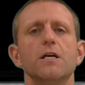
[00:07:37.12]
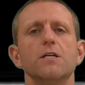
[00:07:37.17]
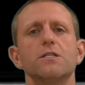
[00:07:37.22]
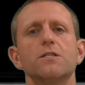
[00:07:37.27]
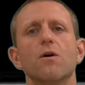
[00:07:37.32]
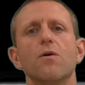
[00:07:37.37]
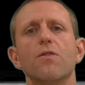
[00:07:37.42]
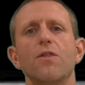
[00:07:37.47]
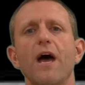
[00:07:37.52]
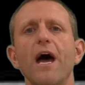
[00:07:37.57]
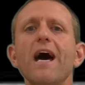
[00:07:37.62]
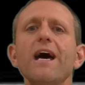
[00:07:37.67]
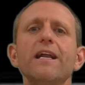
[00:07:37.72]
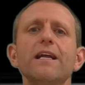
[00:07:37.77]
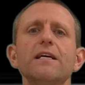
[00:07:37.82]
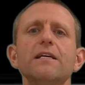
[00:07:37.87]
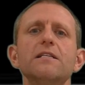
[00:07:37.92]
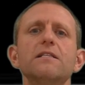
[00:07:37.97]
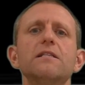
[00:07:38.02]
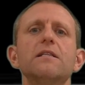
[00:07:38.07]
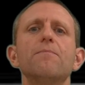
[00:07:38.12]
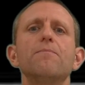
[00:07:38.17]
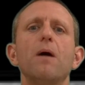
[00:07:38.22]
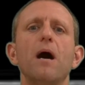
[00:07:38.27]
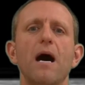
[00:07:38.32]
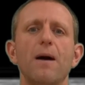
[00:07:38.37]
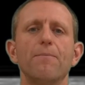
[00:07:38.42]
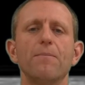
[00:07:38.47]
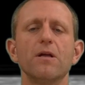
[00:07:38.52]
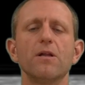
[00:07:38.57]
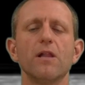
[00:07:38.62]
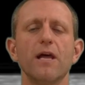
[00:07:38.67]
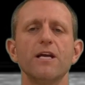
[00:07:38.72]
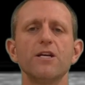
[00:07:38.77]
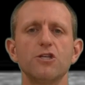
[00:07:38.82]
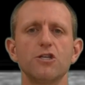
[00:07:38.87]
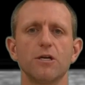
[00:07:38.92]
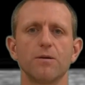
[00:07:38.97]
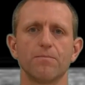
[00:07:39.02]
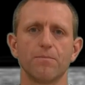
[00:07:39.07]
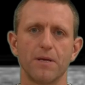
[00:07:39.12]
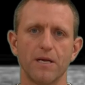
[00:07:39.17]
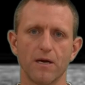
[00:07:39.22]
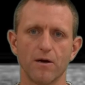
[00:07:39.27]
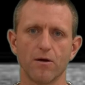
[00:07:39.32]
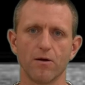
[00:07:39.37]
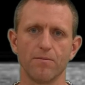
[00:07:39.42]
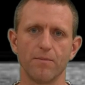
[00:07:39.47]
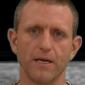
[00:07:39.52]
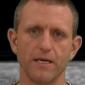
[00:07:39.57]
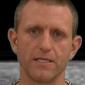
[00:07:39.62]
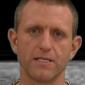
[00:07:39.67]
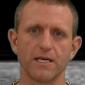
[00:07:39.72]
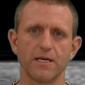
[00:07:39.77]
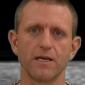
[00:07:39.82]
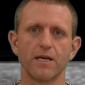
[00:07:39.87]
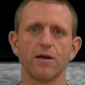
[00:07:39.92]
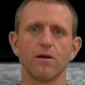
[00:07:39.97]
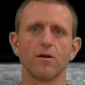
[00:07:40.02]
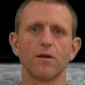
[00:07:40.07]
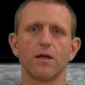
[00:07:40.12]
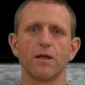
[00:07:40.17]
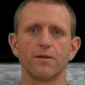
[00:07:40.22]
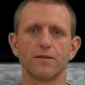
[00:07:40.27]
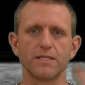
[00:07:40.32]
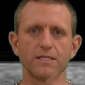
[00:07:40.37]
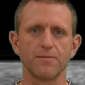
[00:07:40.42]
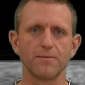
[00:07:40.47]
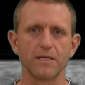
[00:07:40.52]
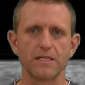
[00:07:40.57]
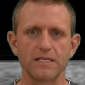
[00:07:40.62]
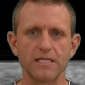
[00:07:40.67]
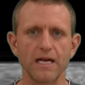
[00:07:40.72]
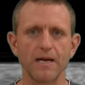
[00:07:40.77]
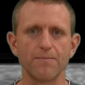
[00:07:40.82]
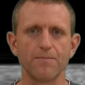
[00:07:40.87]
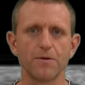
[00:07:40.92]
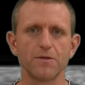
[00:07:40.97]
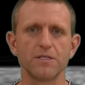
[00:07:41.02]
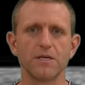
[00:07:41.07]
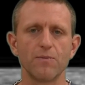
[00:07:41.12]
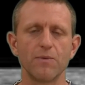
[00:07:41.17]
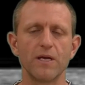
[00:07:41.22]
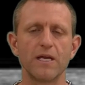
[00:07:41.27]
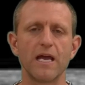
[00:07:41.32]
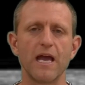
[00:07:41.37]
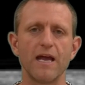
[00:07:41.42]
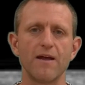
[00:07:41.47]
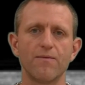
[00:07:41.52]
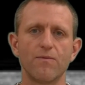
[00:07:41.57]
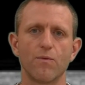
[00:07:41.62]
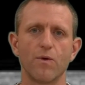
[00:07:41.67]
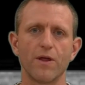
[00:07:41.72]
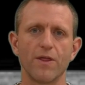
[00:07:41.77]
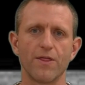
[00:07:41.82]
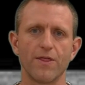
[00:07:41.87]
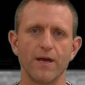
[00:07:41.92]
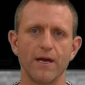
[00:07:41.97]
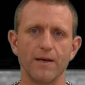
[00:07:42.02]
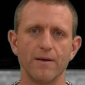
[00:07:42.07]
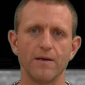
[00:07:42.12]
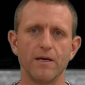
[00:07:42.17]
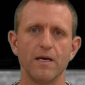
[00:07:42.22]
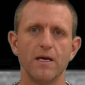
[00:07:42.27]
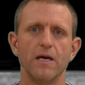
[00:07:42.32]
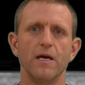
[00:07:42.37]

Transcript: So that is the population pyramids, and here in some examples that we gave with it.